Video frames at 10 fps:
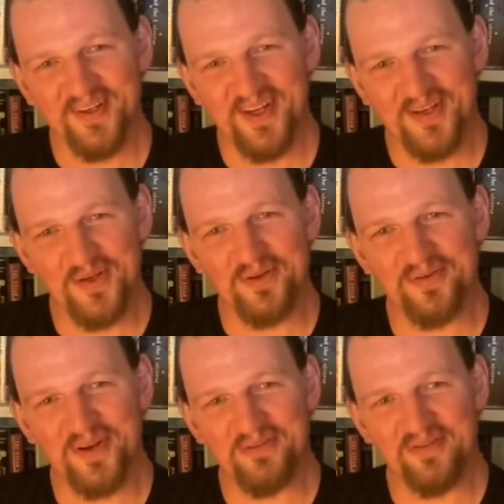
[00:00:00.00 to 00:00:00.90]
a
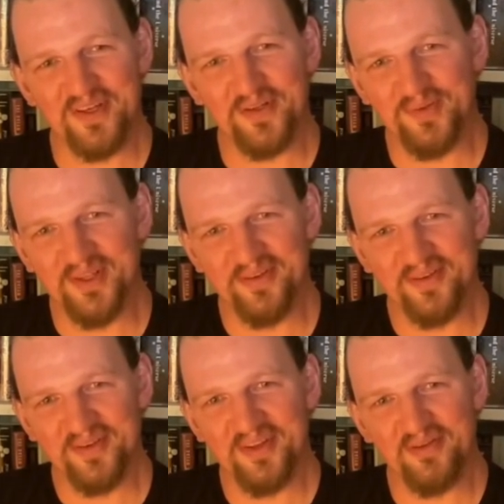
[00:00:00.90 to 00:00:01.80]
unified field.
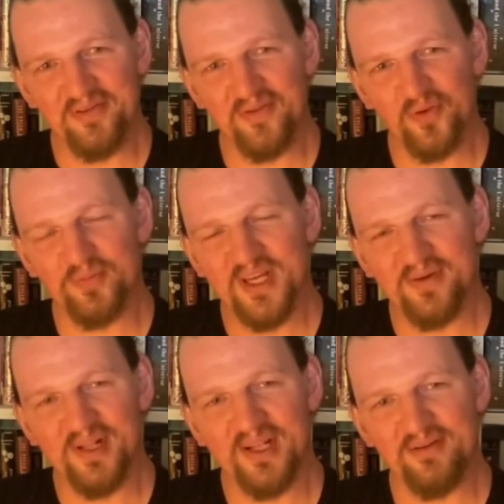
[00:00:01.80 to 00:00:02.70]
They've informed how
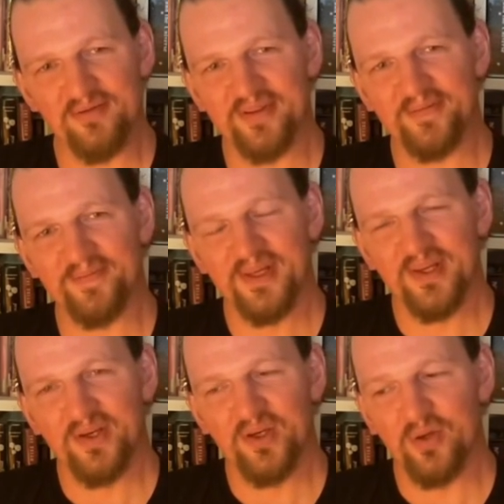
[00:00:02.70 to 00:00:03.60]
I live and
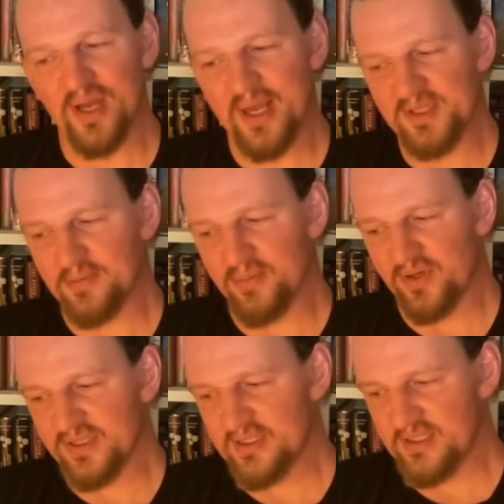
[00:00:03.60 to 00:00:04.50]
who I am as a
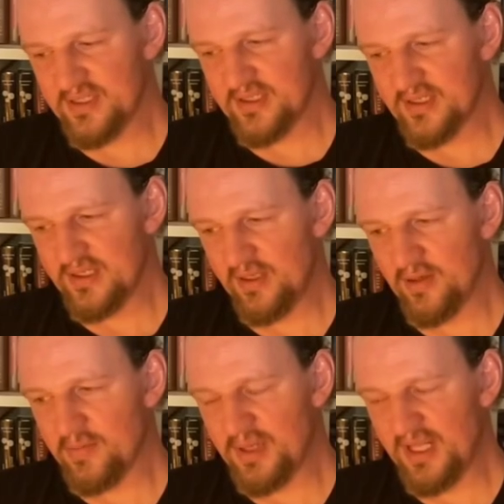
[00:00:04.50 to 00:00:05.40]
person. And,
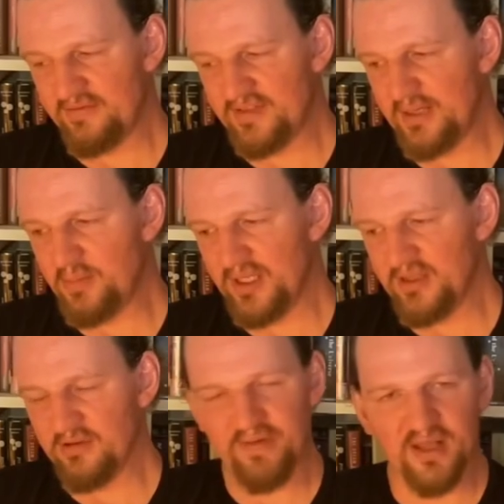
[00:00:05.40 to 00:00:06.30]
I believe deeply in
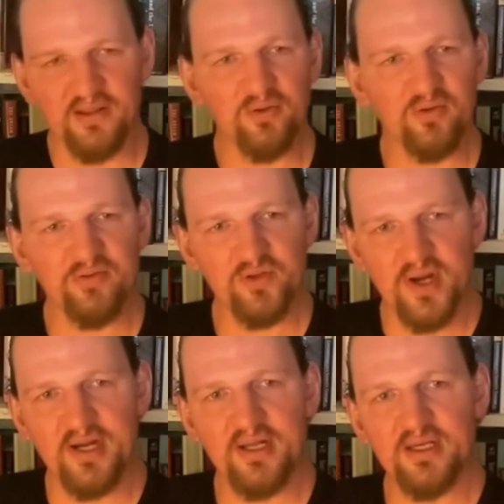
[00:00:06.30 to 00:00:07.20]
the value of
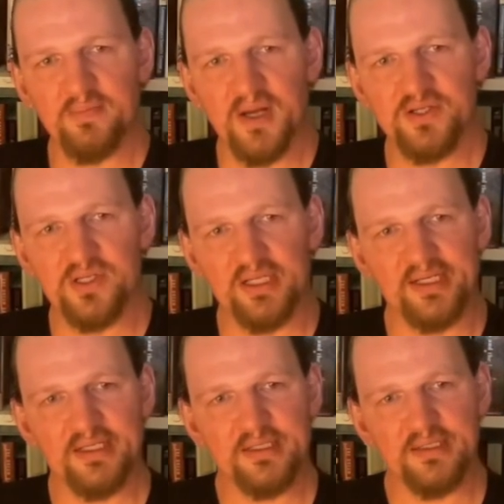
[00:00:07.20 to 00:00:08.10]
training and martial
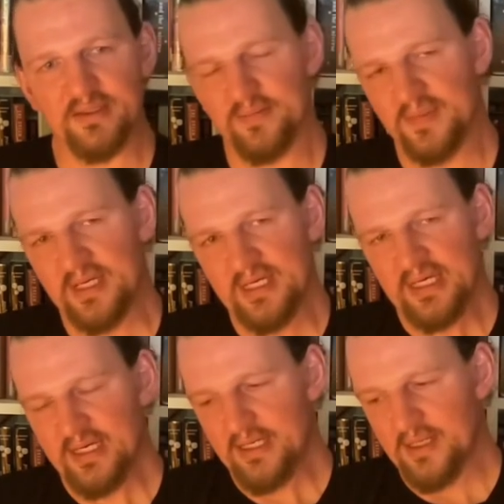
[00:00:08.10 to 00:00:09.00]
arts. And I
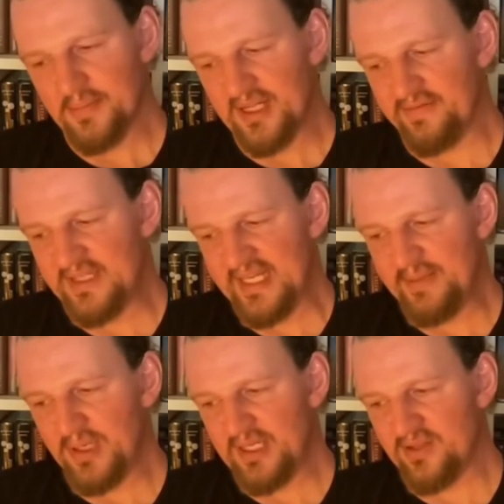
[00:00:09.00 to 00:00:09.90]
believe
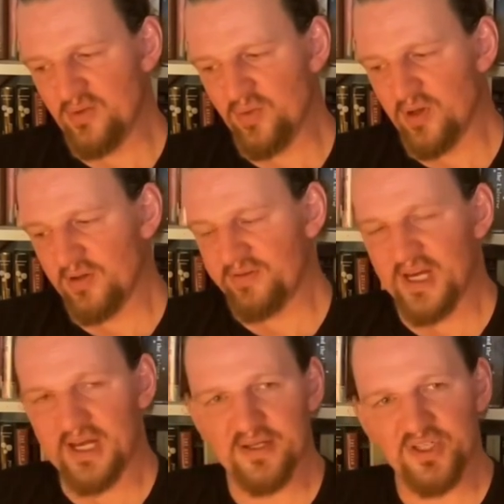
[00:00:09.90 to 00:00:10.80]
deeply in the role of
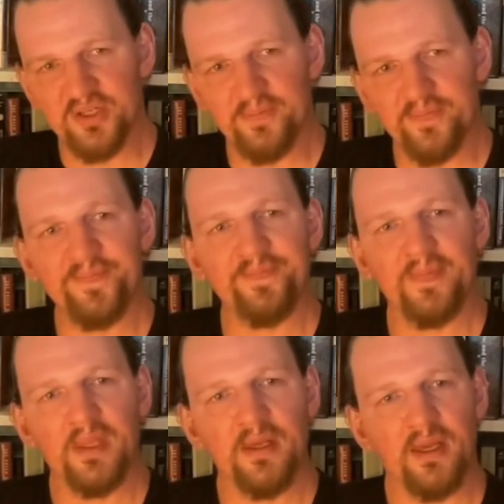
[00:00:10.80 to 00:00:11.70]
hardship
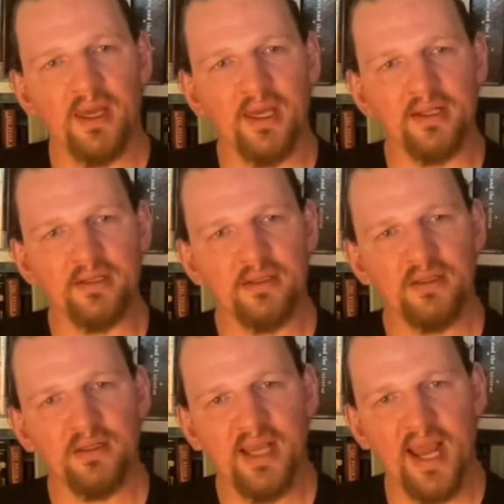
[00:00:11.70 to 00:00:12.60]
and
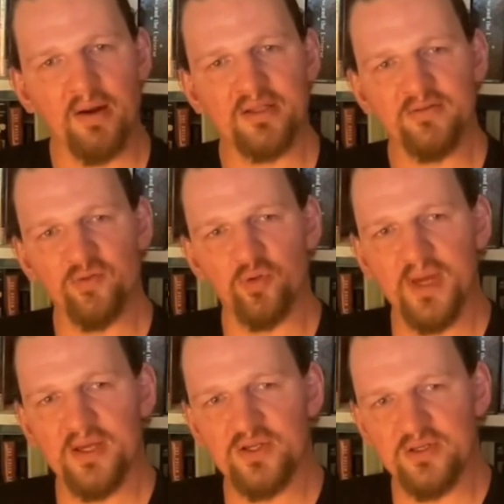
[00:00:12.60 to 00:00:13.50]
character
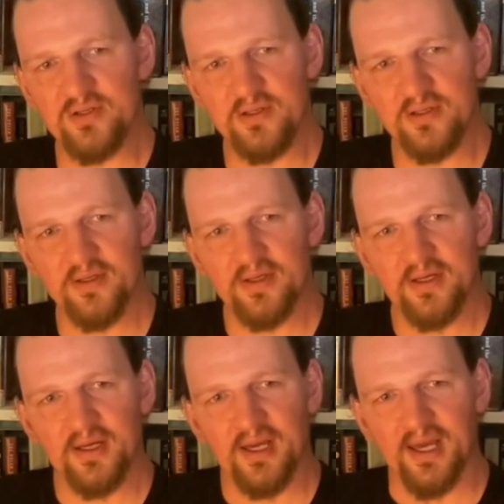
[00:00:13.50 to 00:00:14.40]
formation.
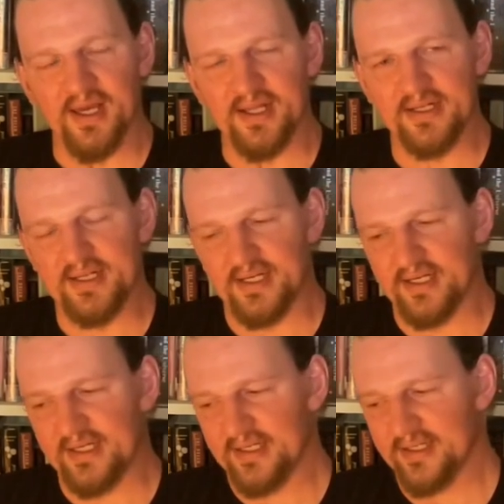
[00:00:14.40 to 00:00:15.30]
And, I